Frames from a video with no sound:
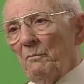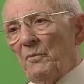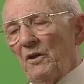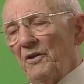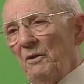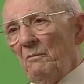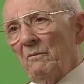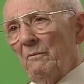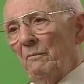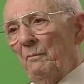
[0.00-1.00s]

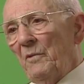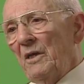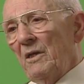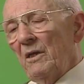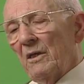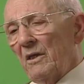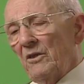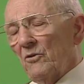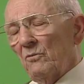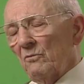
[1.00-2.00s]
Building many, and I
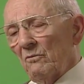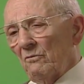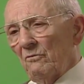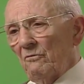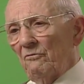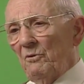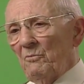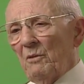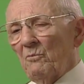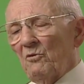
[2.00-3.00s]
don't
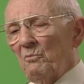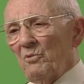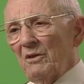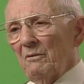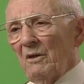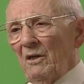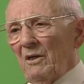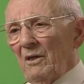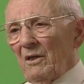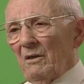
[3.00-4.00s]
remember, but
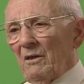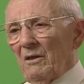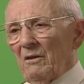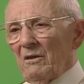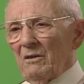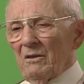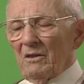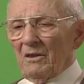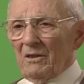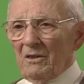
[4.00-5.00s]

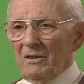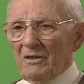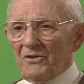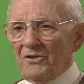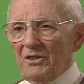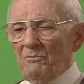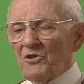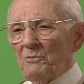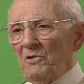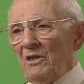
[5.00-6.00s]
it seems
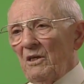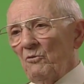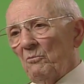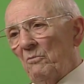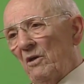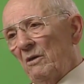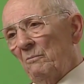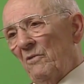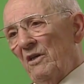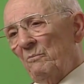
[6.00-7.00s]
to me they
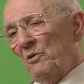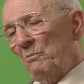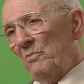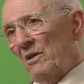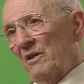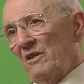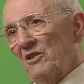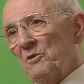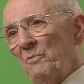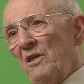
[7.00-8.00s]
might have been building
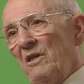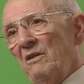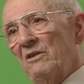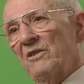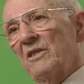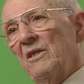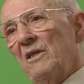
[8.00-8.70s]
as many as